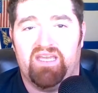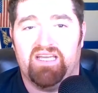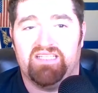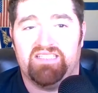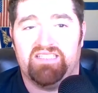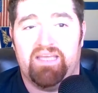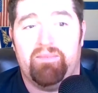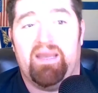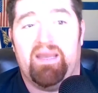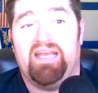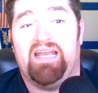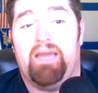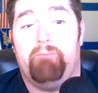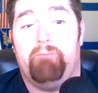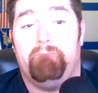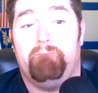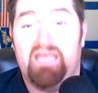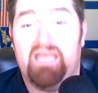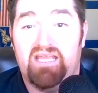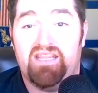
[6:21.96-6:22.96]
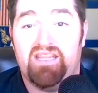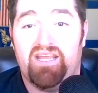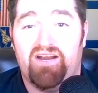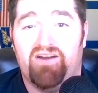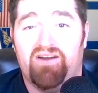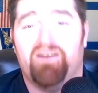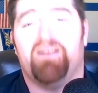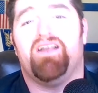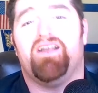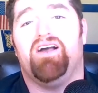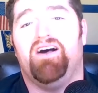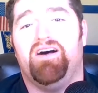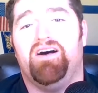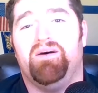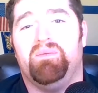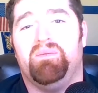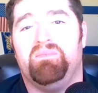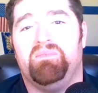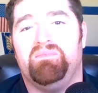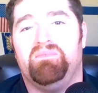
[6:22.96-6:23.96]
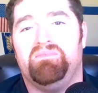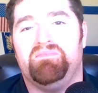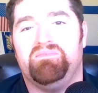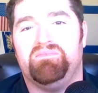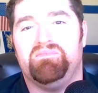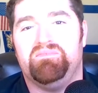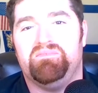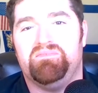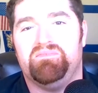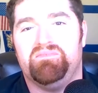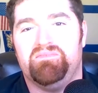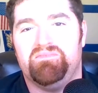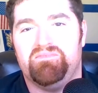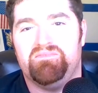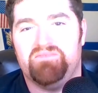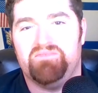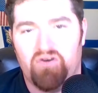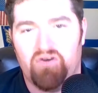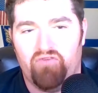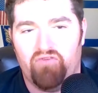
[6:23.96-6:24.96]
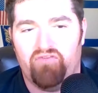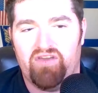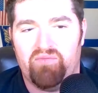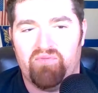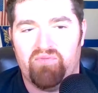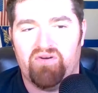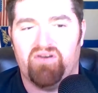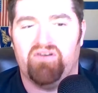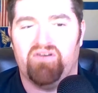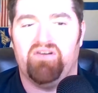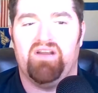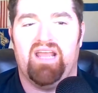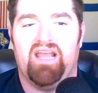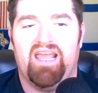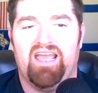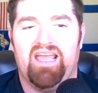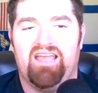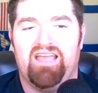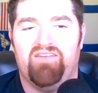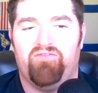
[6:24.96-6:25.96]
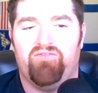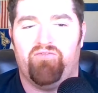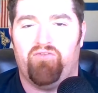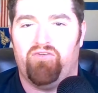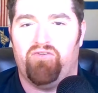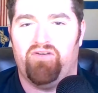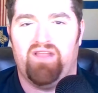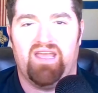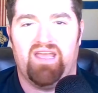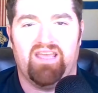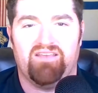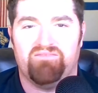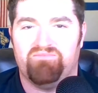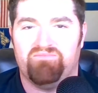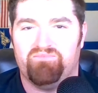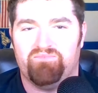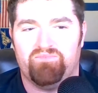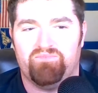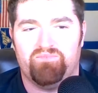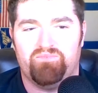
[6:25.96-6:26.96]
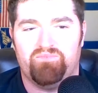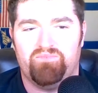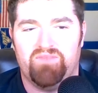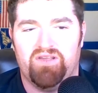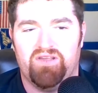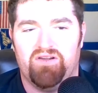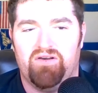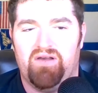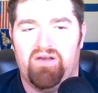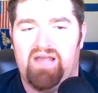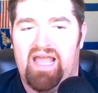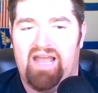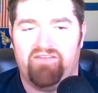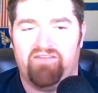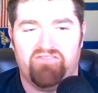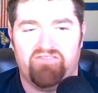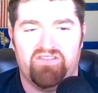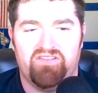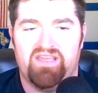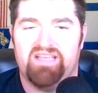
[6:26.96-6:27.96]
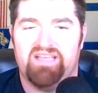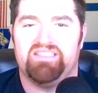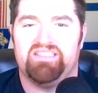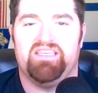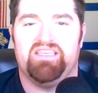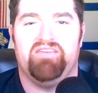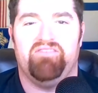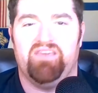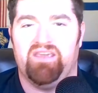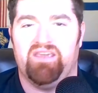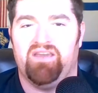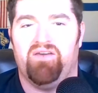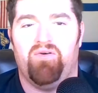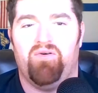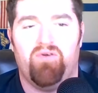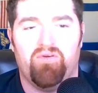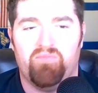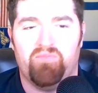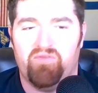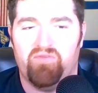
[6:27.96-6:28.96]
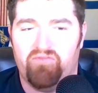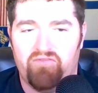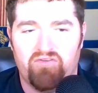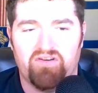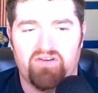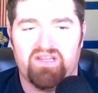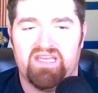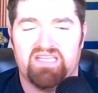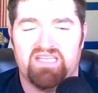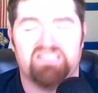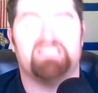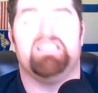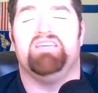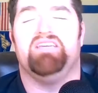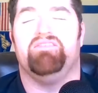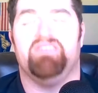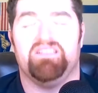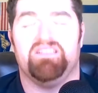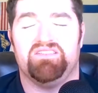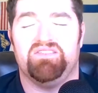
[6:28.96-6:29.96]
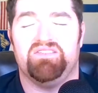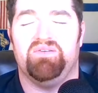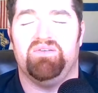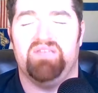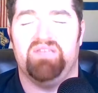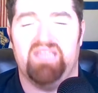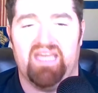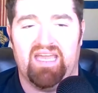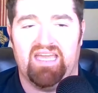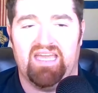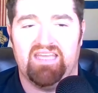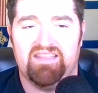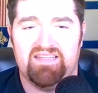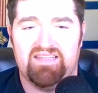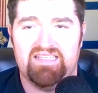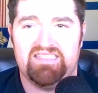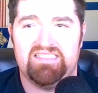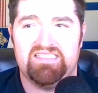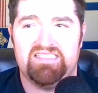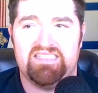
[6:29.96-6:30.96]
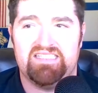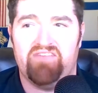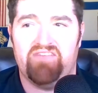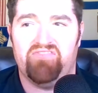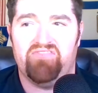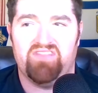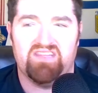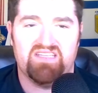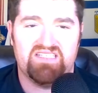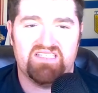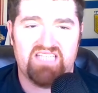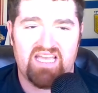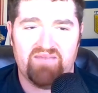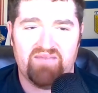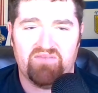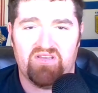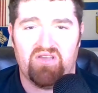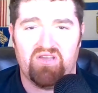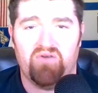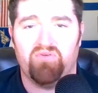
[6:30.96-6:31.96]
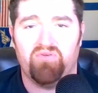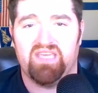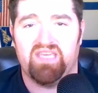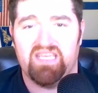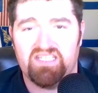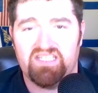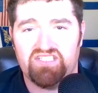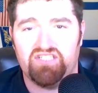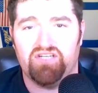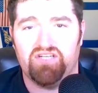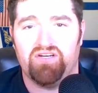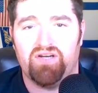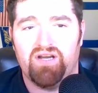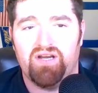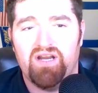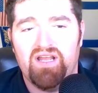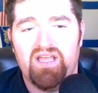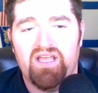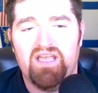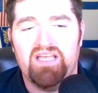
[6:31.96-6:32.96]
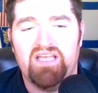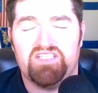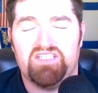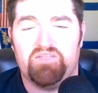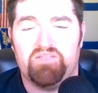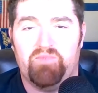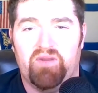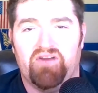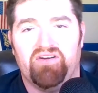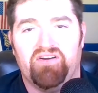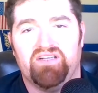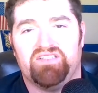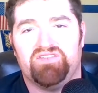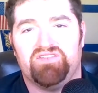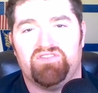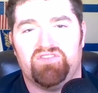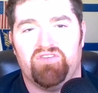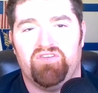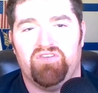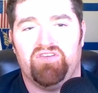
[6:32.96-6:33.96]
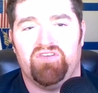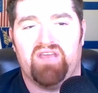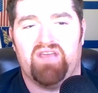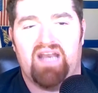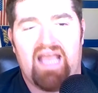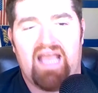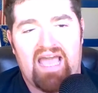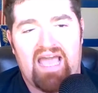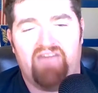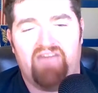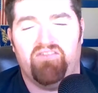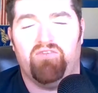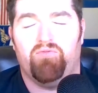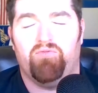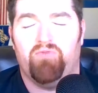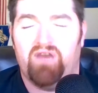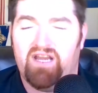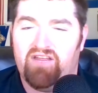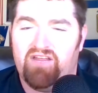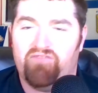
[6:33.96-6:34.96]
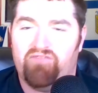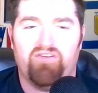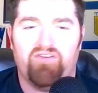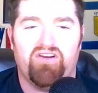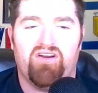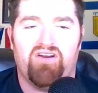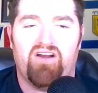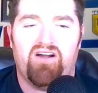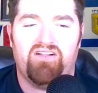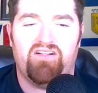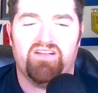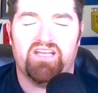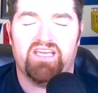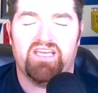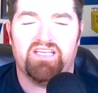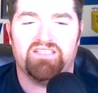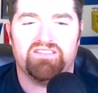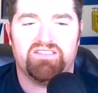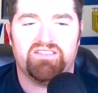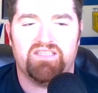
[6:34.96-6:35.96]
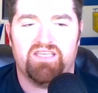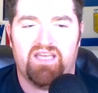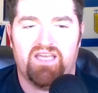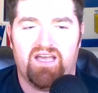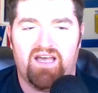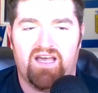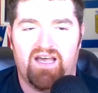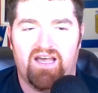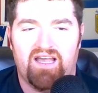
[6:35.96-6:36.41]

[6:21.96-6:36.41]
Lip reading: because they might not be there come November for, like, after Thanksgiving or before Thanksgiving. So yeah, this is definitely the time to go get your spirits so you can have it ready for your holidays